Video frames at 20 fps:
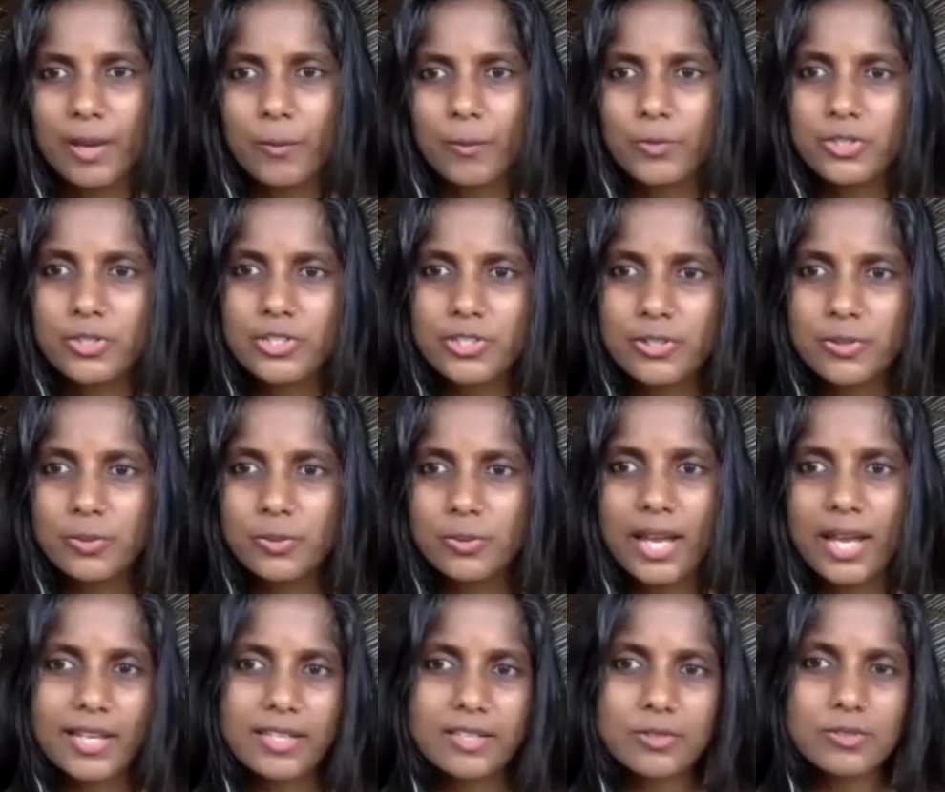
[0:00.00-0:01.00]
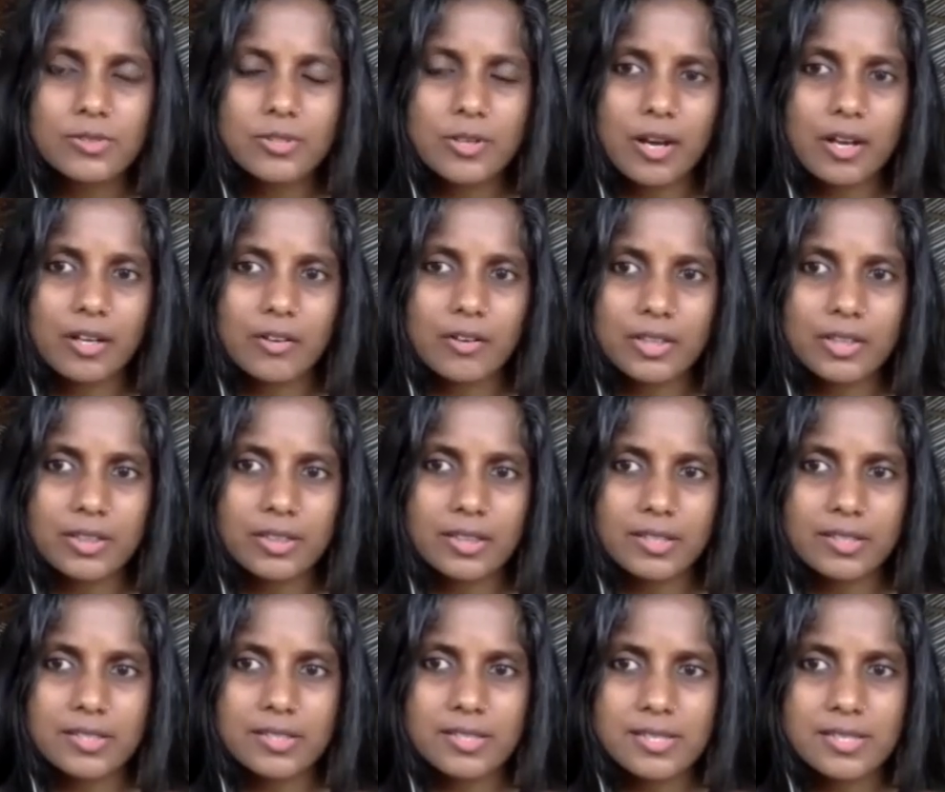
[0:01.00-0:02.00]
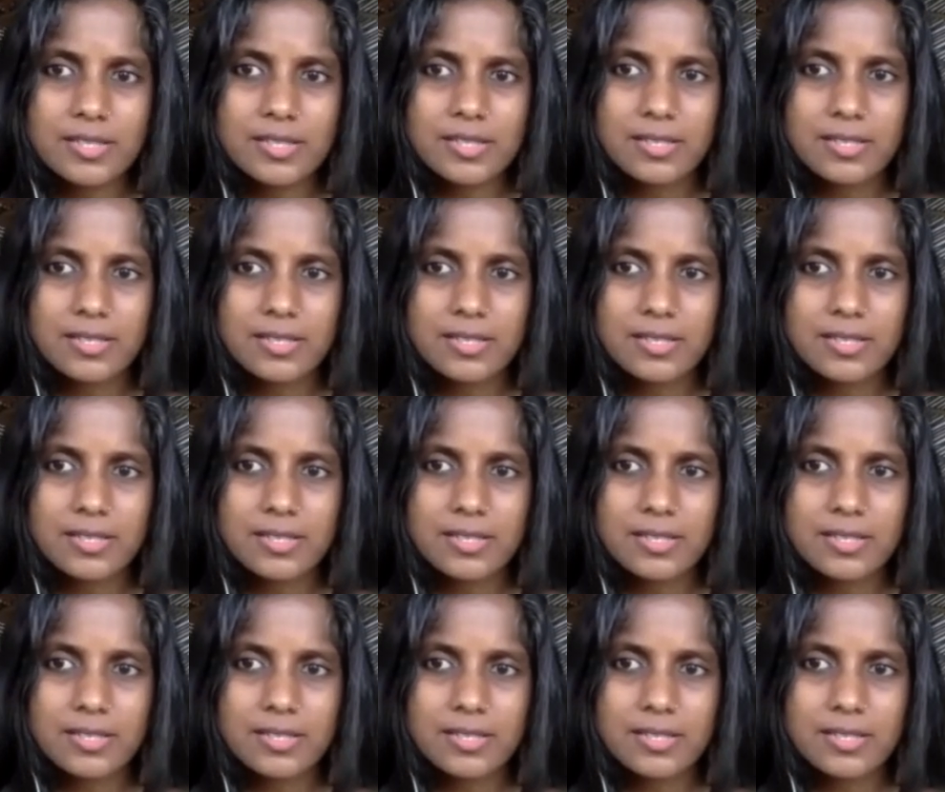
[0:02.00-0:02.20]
would you like to talk on this